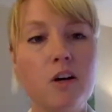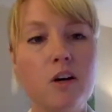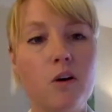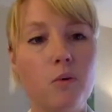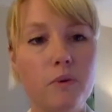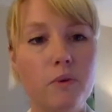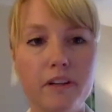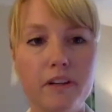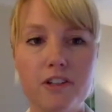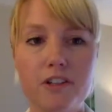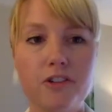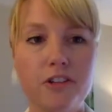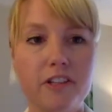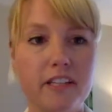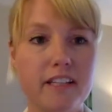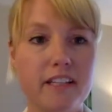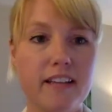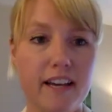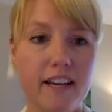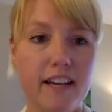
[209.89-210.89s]
we are
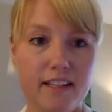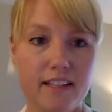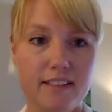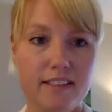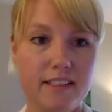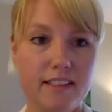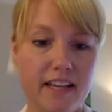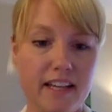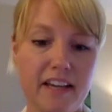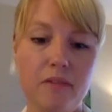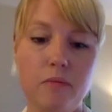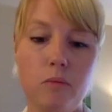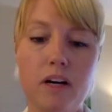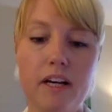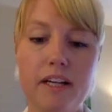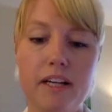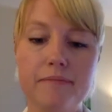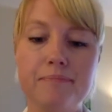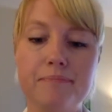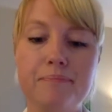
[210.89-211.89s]
treating that as day
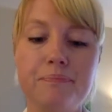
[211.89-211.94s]
one.